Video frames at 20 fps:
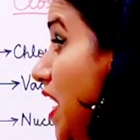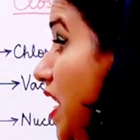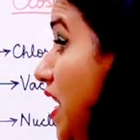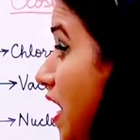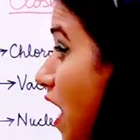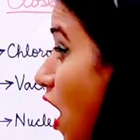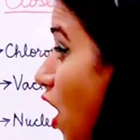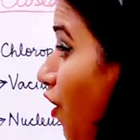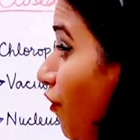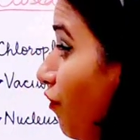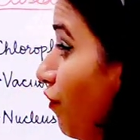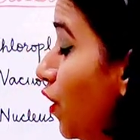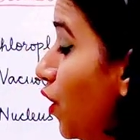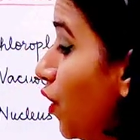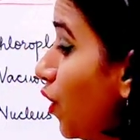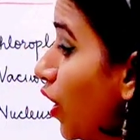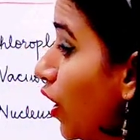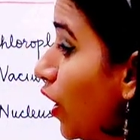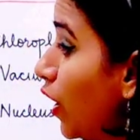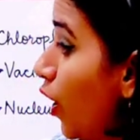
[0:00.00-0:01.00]
Now, if you
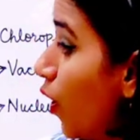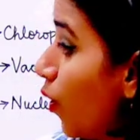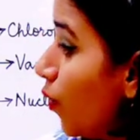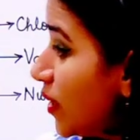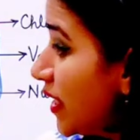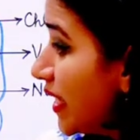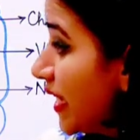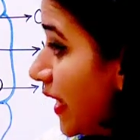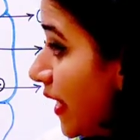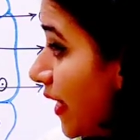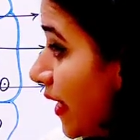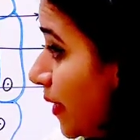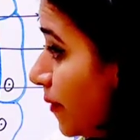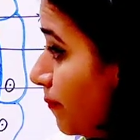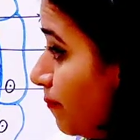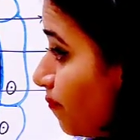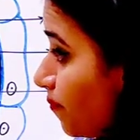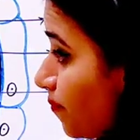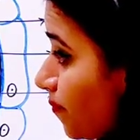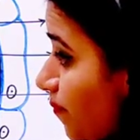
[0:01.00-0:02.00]
look
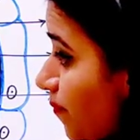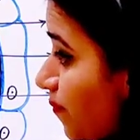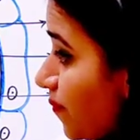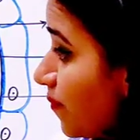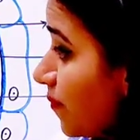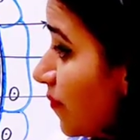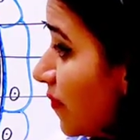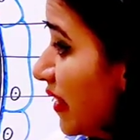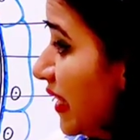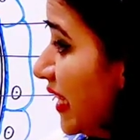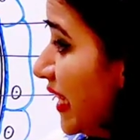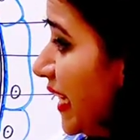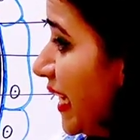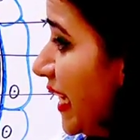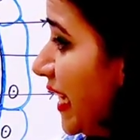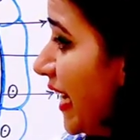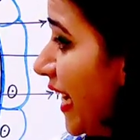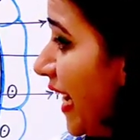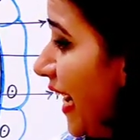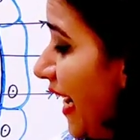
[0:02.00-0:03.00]
closely,
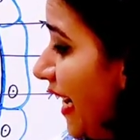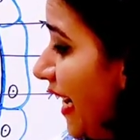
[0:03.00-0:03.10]
the